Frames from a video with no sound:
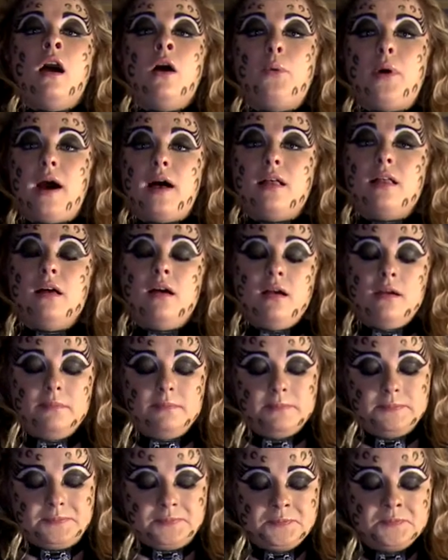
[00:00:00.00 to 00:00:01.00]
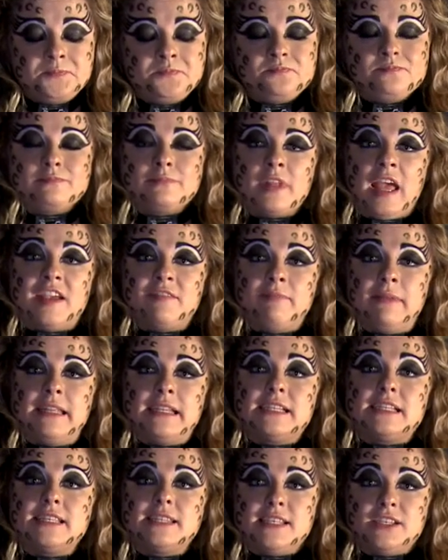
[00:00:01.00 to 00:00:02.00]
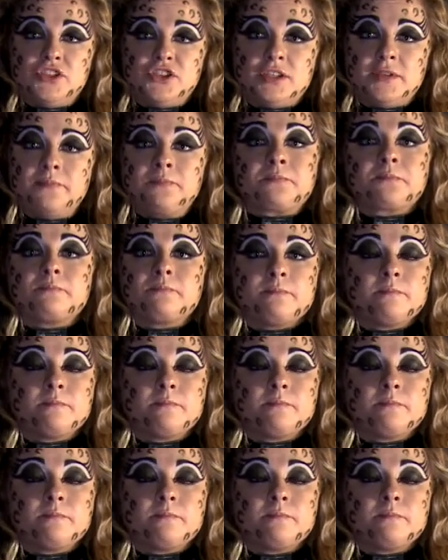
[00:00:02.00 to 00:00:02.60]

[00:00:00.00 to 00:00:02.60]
Well, I've made a decision.